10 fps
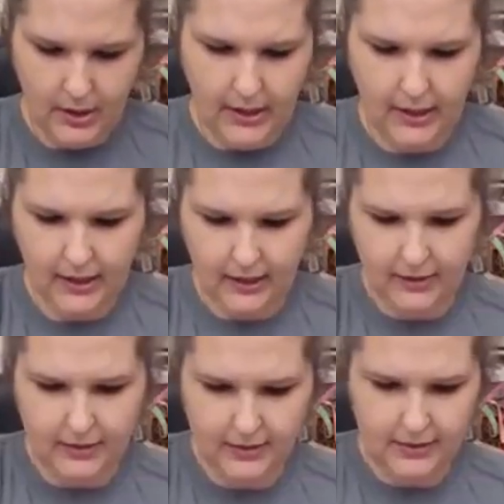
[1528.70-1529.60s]

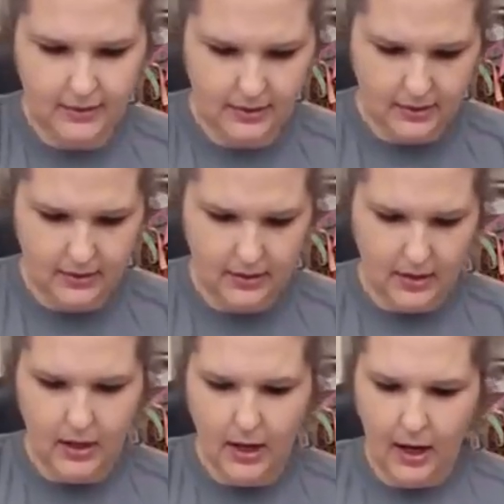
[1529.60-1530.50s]
and
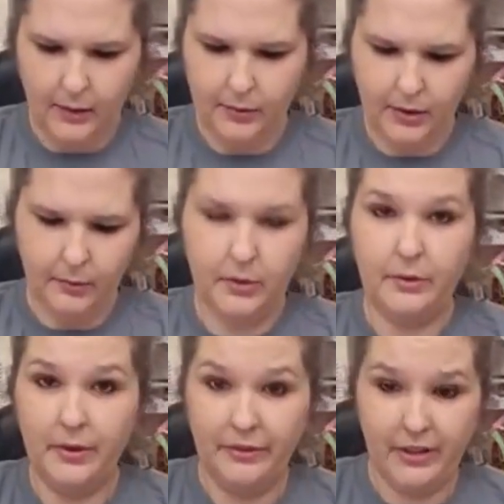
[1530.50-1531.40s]
I really want to
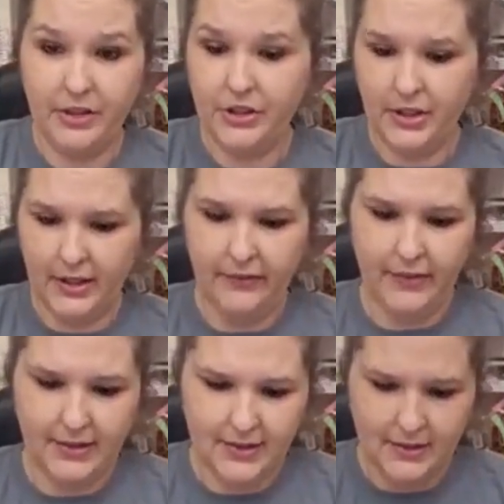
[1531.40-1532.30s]
refinish it, and
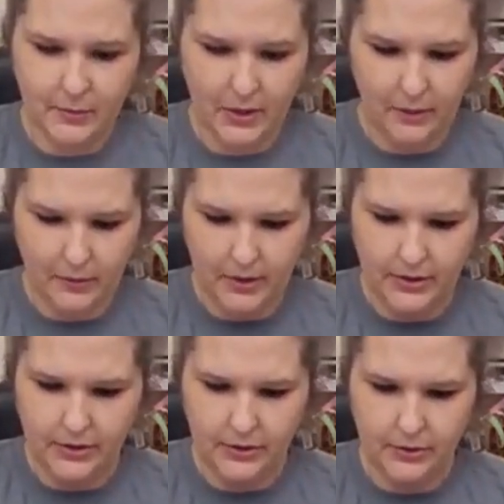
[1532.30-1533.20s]
this is what I want to
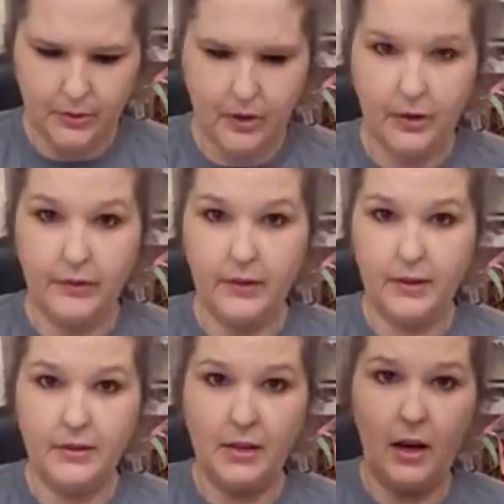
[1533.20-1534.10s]
do on
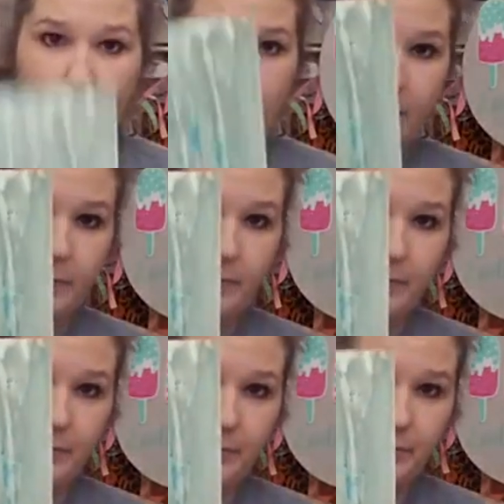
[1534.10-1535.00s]
the top.
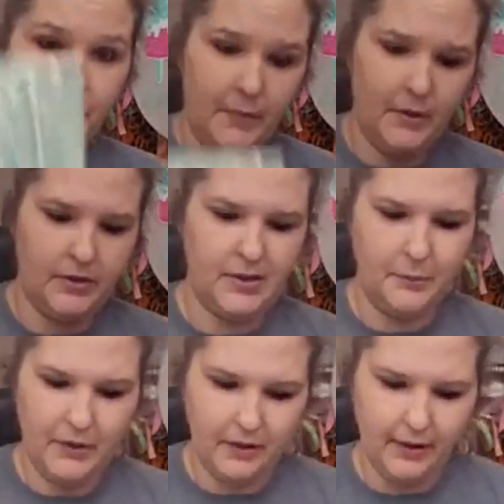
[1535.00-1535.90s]

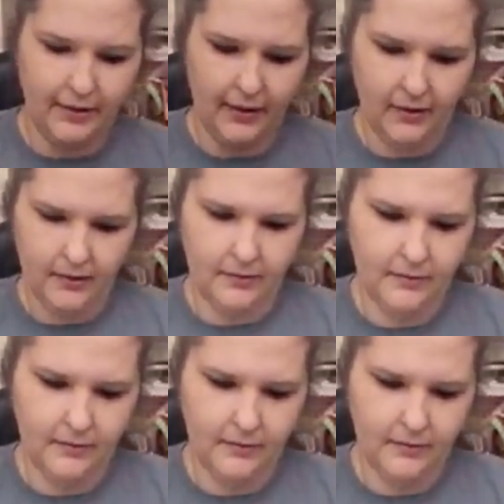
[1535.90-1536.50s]
Something like that.